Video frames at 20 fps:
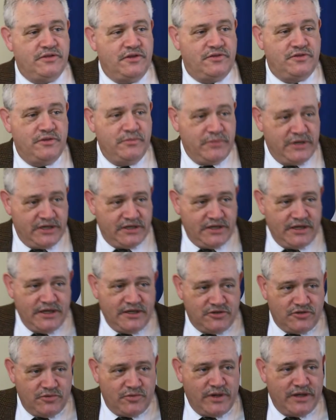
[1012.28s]
that the
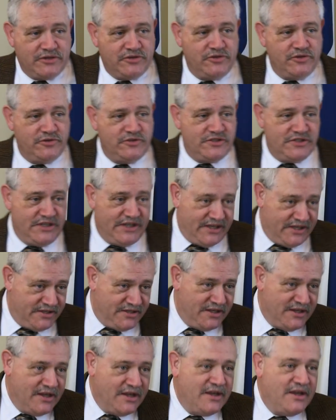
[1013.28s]
Medicaid director said
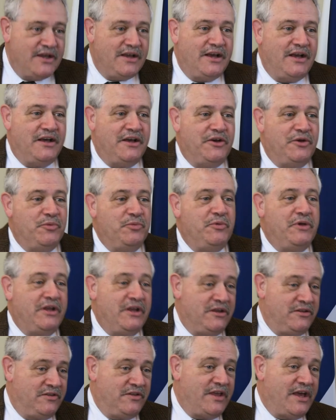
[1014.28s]

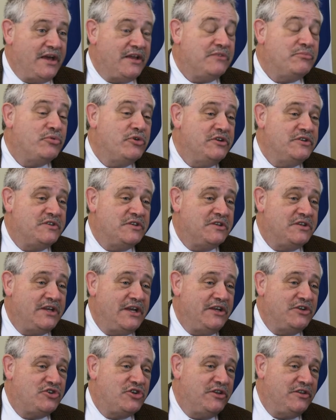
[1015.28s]
in that
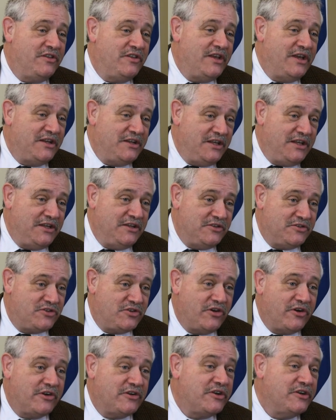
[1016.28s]
presentation that eased
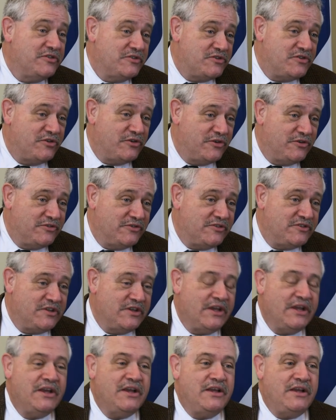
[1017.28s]
our concerns?
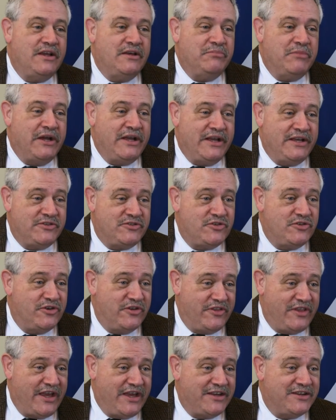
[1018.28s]
And my answer to
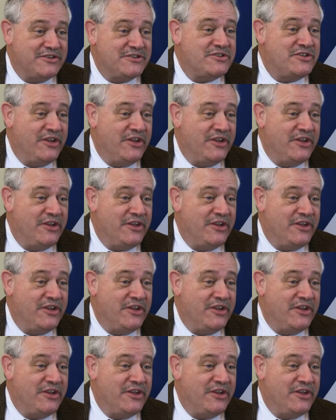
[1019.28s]
that is